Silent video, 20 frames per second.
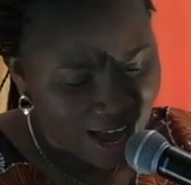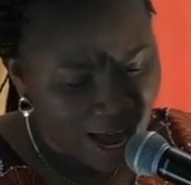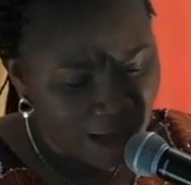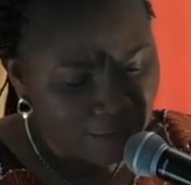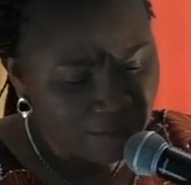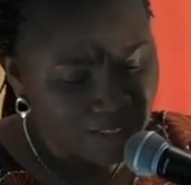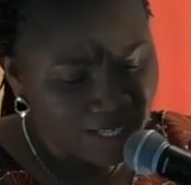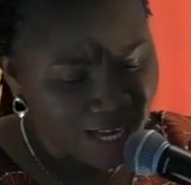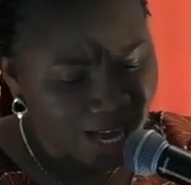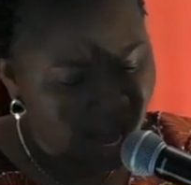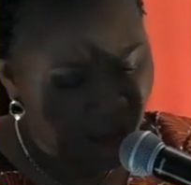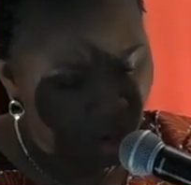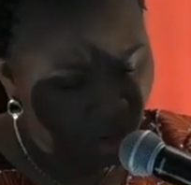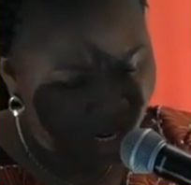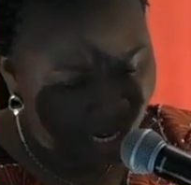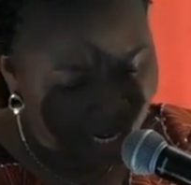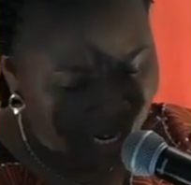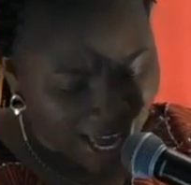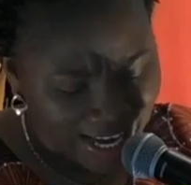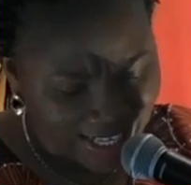after
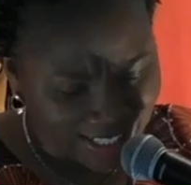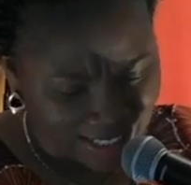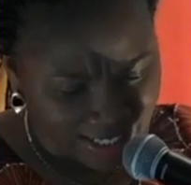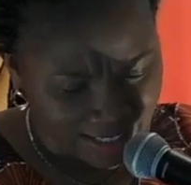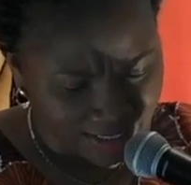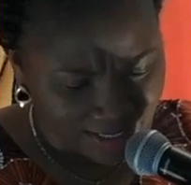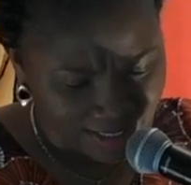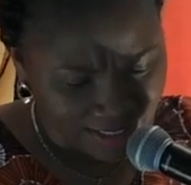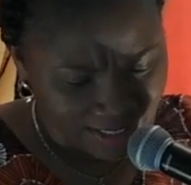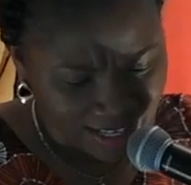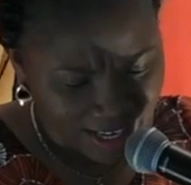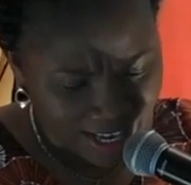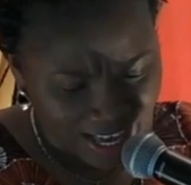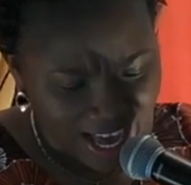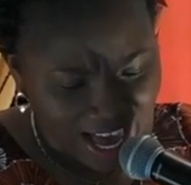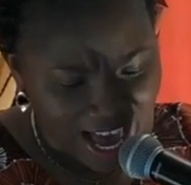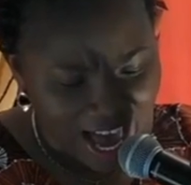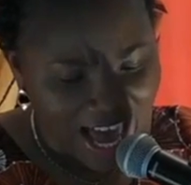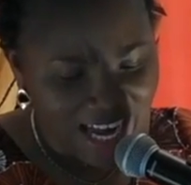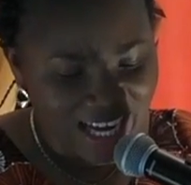our likeness,
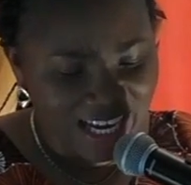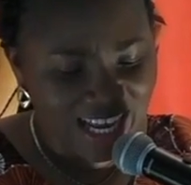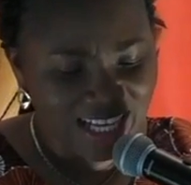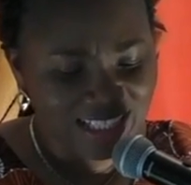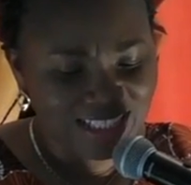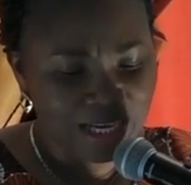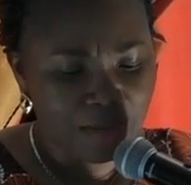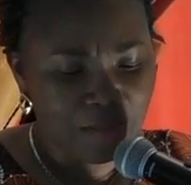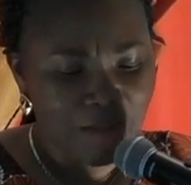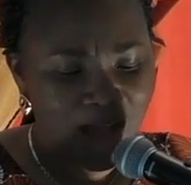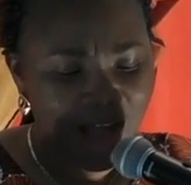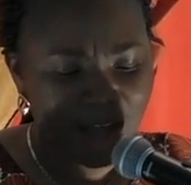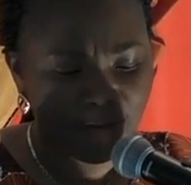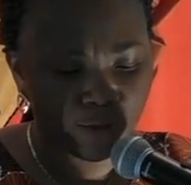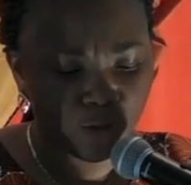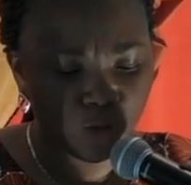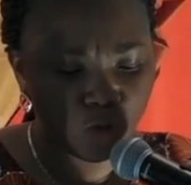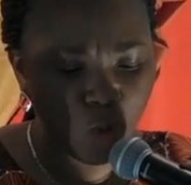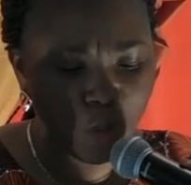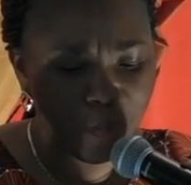and let them
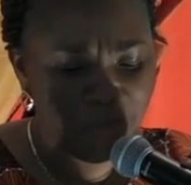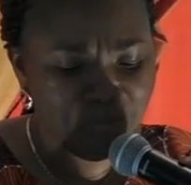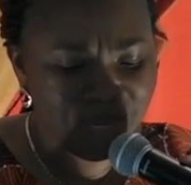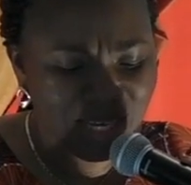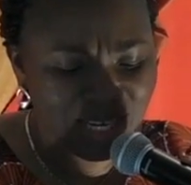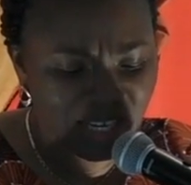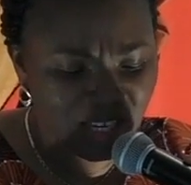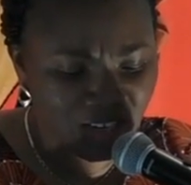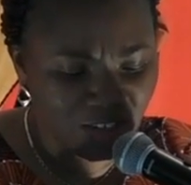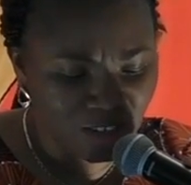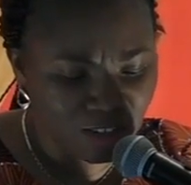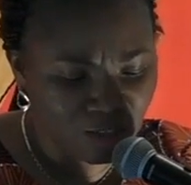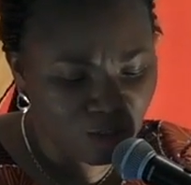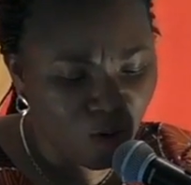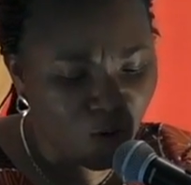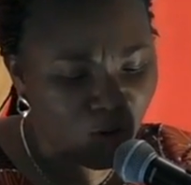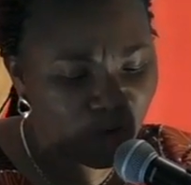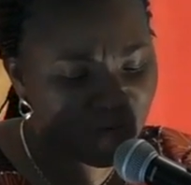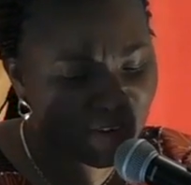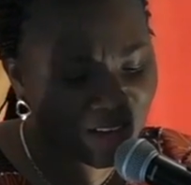have
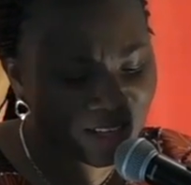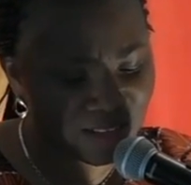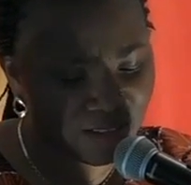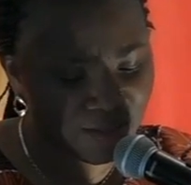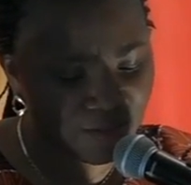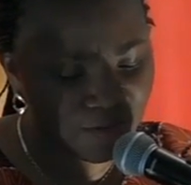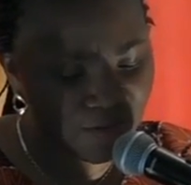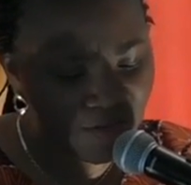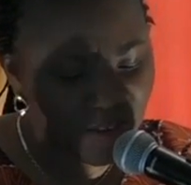dominion over the